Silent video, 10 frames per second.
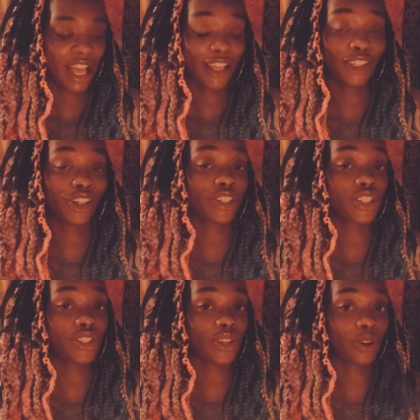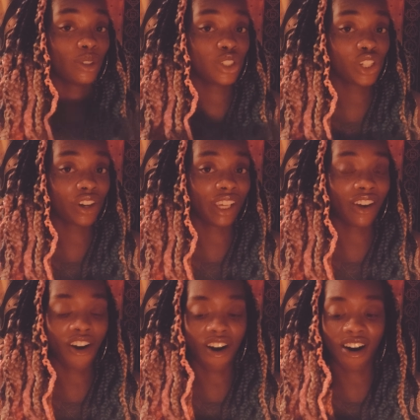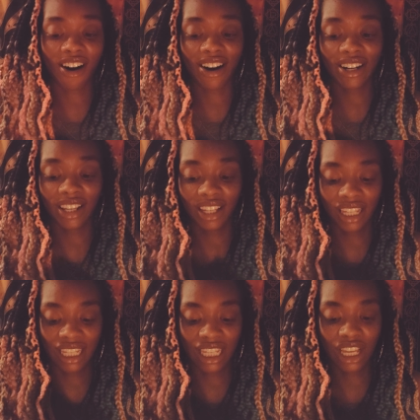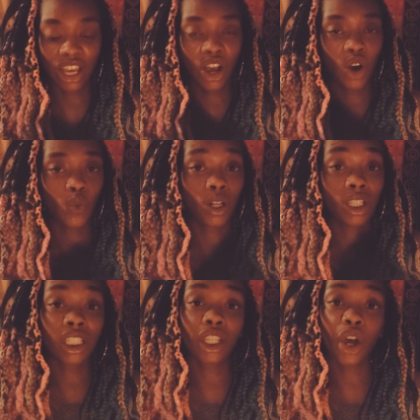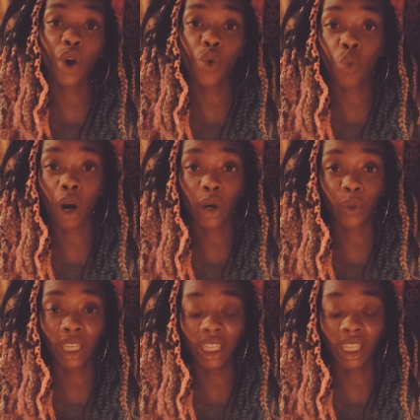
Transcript: Your soul journey card was worry.